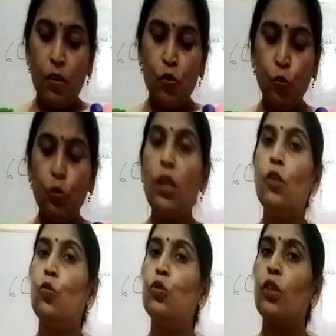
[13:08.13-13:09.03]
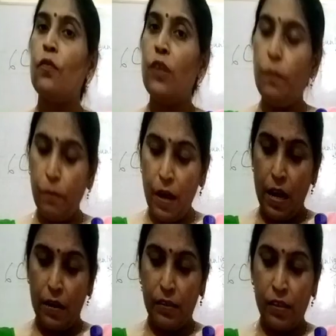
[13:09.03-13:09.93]
to the roots of the
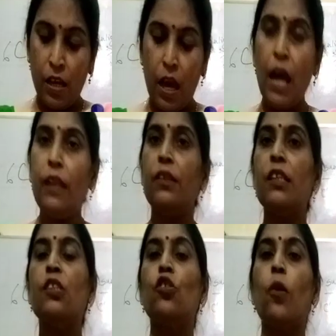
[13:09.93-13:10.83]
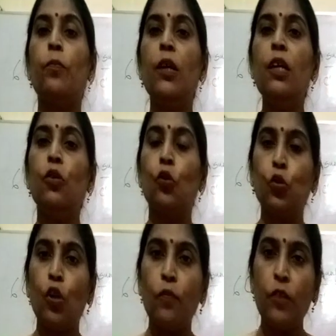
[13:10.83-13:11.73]
plants, and this stop the
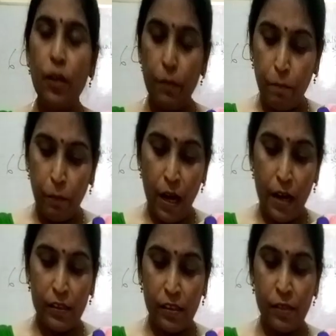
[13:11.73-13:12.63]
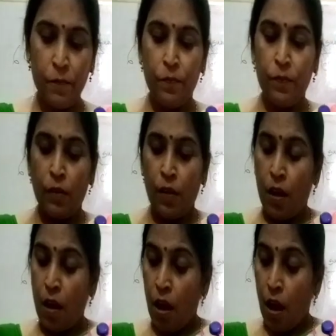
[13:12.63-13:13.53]
growth of the plants.
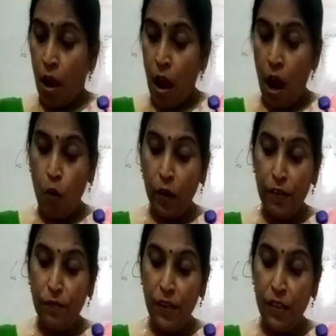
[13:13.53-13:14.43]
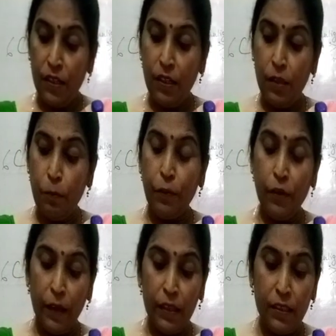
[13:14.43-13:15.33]
How can we
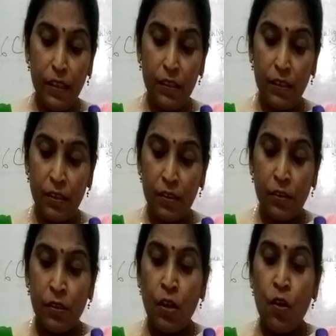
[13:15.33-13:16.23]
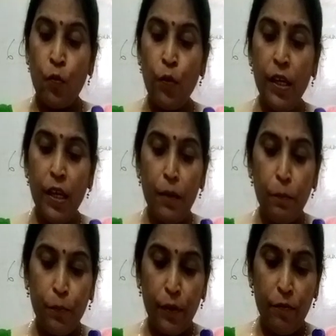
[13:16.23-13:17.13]
prevent it? We
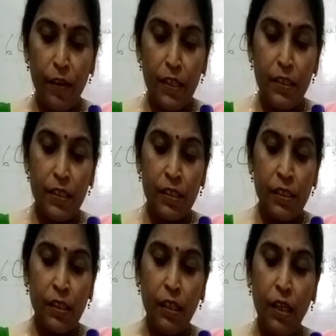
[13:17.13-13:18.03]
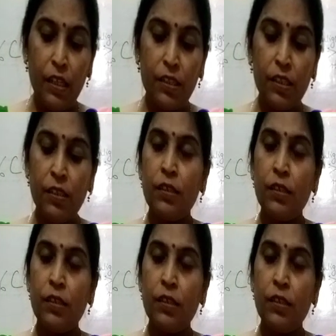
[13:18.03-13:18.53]
can prevent it